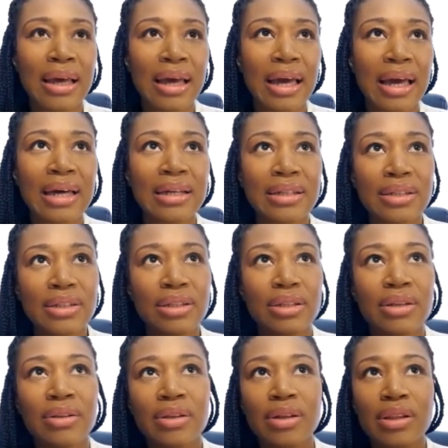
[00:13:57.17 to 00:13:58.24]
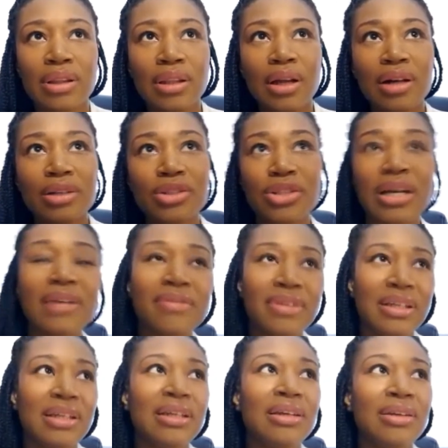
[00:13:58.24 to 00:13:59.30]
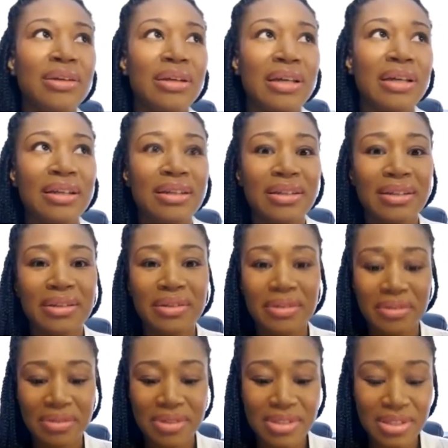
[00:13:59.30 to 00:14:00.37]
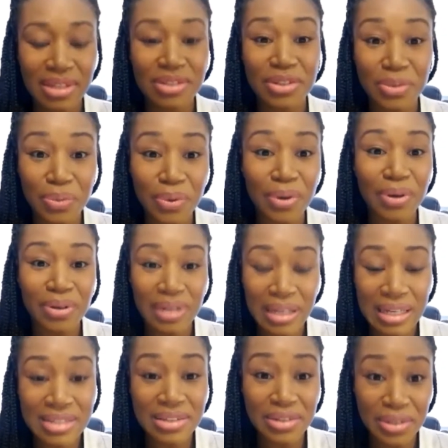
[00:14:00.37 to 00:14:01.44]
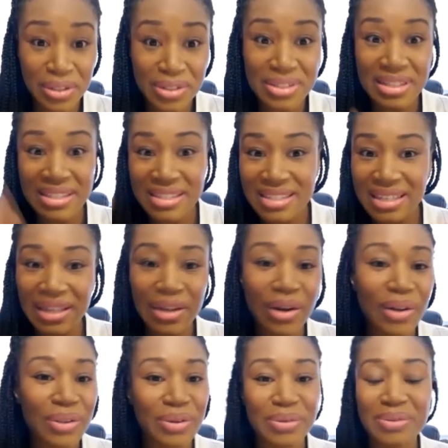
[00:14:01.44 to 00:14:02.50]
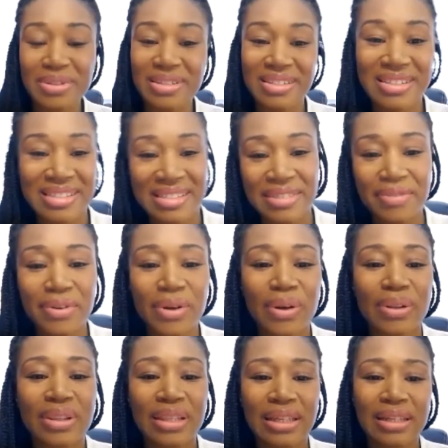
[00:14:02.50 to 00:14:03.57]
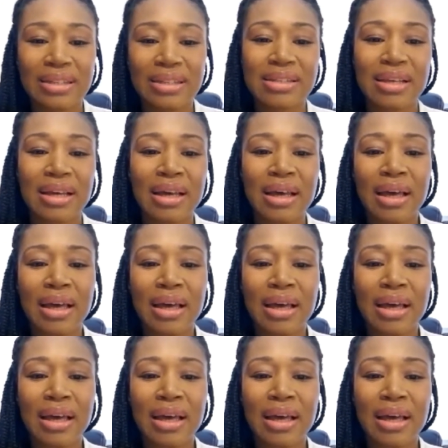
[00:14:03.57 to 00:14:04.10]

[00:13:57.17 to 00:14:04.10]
And longevity in such a role as a nurse and seeing all those difficult things,